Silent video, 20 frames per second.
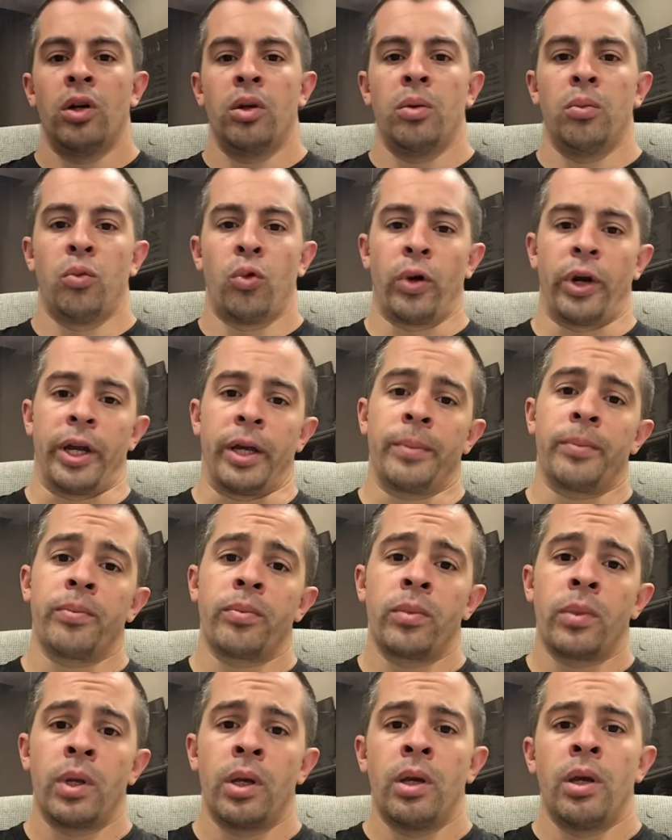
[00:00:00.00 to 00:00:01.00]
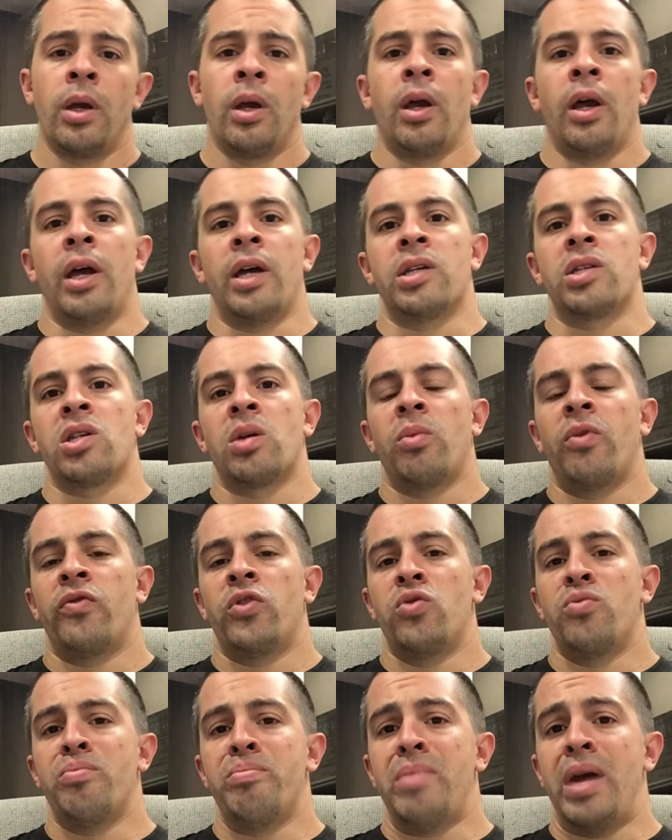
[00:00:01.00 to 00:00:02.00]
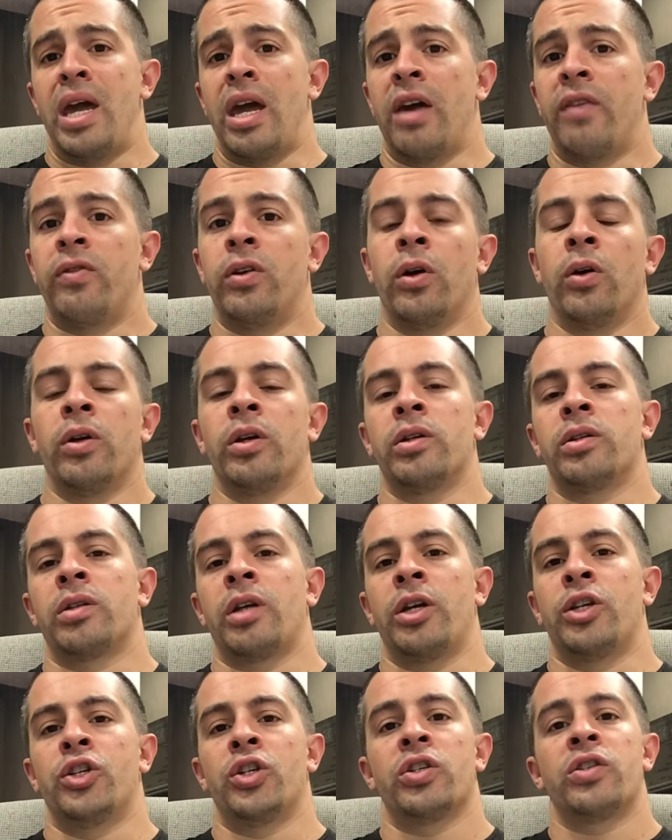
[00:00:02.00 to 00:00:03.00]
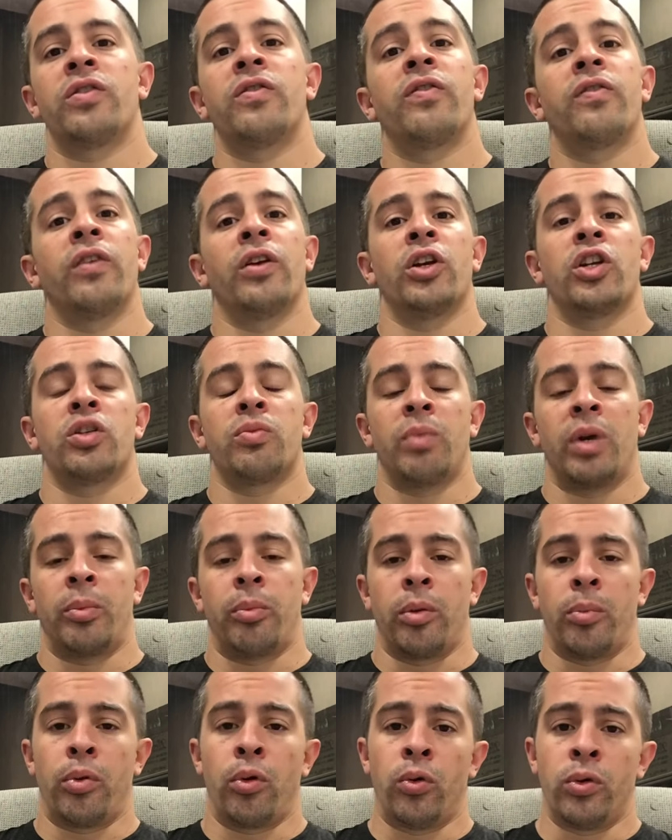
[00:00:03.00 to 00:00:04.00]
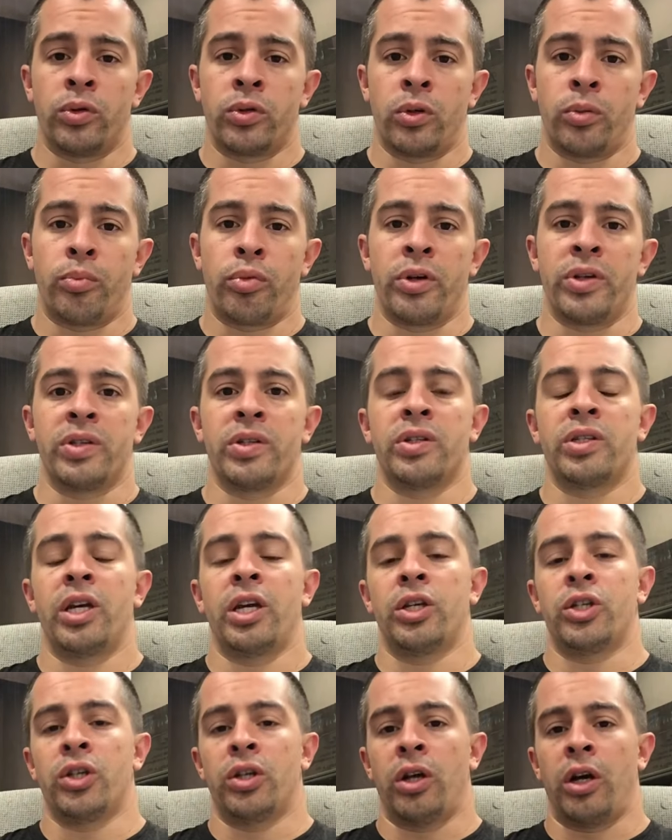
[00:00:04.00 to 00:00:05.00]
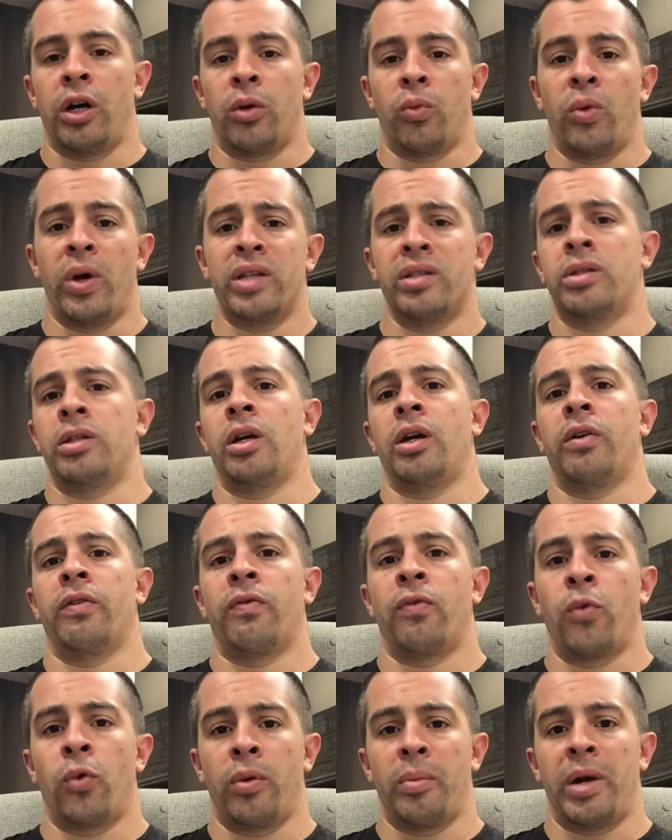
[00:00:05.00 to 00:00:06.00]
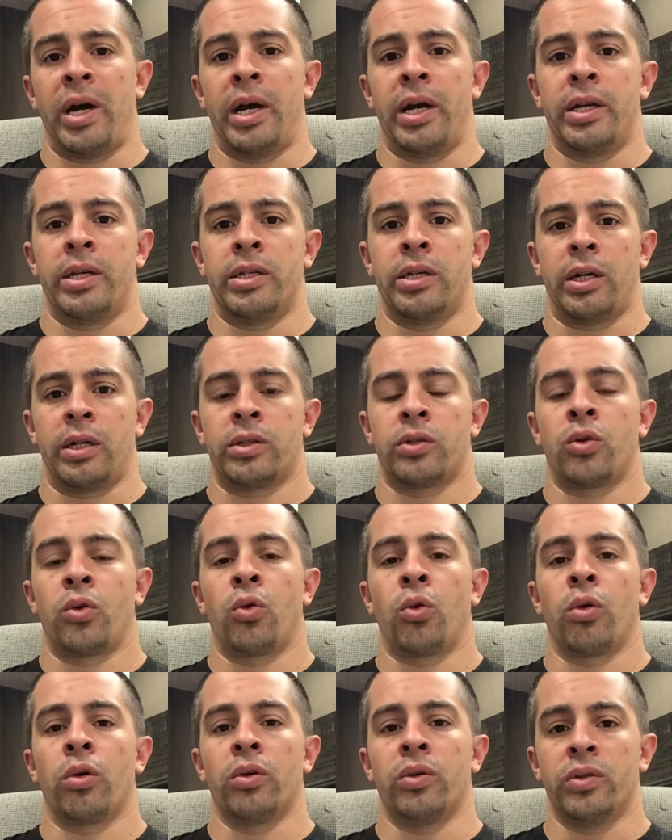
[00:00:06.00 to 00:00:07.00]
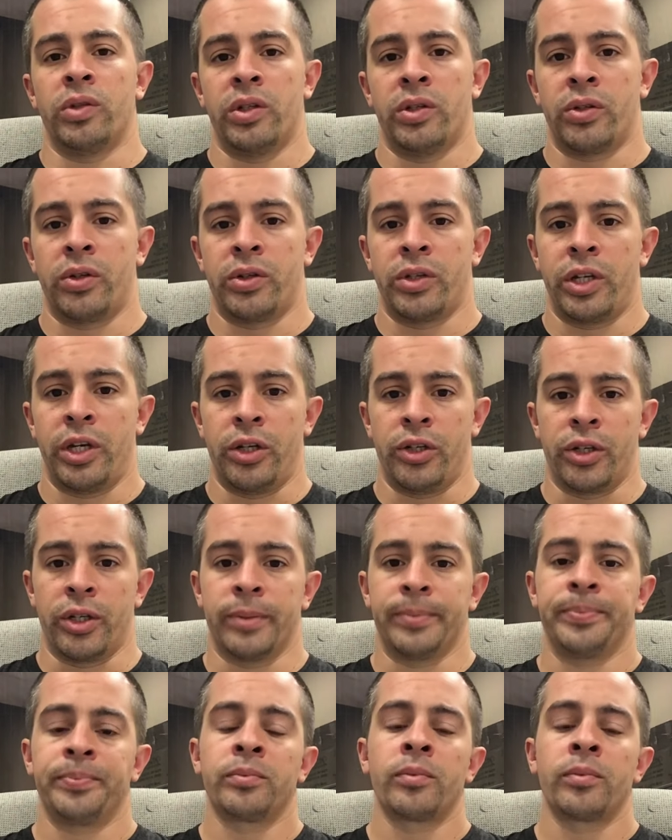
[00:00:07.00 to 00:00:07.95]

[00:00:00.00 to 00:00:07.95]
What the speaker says: Morning. As some of you may have noticed, I just finished my proposal presentation on Wednesday for my doctoral dissertation.